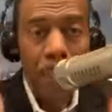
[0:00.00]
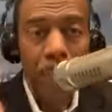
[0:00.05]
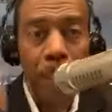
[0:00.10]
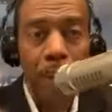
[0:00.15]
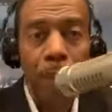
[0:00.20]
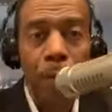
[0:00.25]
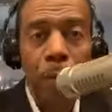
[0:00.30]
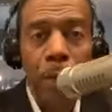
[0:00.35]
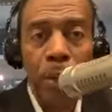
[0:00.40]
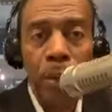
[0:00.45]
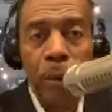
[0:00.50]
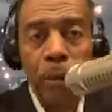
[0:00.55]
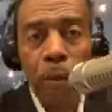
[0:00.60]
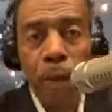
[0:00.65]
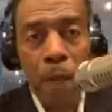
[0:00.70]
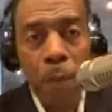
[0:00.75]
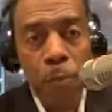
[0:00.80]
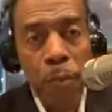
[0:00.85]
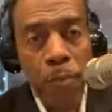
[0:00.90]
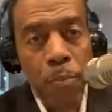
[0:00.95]
And we do
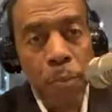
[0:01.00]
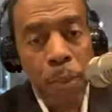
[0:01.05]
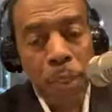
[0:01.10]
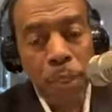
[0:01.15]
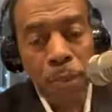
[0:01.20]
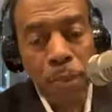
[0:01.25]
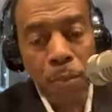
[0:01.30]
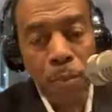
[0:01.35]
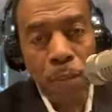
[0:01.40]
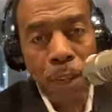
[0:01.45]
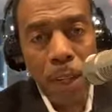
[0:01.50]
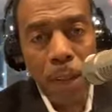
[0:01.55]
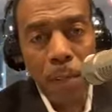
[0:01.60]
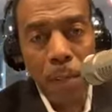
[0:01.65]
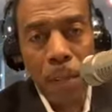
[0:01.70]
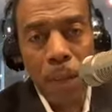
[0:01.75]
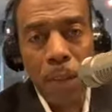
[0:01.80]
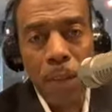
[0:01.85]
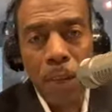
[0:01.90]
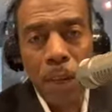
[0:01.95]
that with business
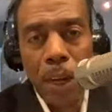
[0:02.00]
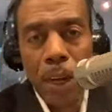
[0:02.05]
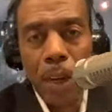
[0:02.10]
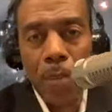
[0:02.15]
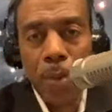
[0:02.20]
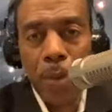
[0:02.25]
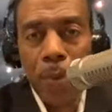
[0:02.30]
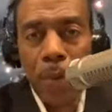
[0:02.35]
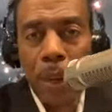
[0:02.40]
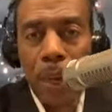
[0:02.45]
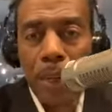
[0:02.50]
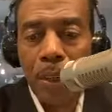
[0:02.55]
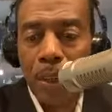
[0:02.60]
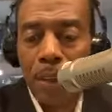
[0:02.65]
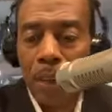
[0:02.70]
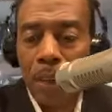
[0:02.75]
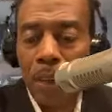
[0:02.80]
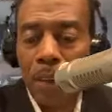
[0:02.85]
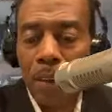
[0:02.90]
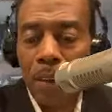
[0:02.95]
development, job creation,
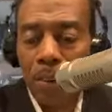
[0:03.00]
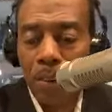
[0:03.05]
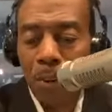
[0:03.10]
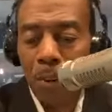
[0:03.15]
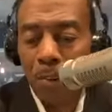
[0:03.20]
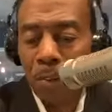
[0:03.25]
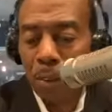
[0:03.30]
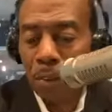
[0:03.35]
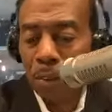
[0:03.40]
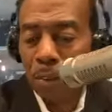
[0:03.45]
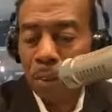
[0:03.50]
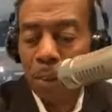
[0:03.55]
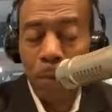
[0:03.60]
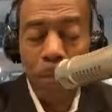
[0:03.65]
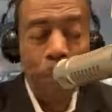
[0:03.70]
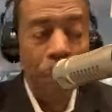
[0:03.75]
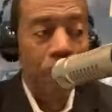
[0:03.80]
and service.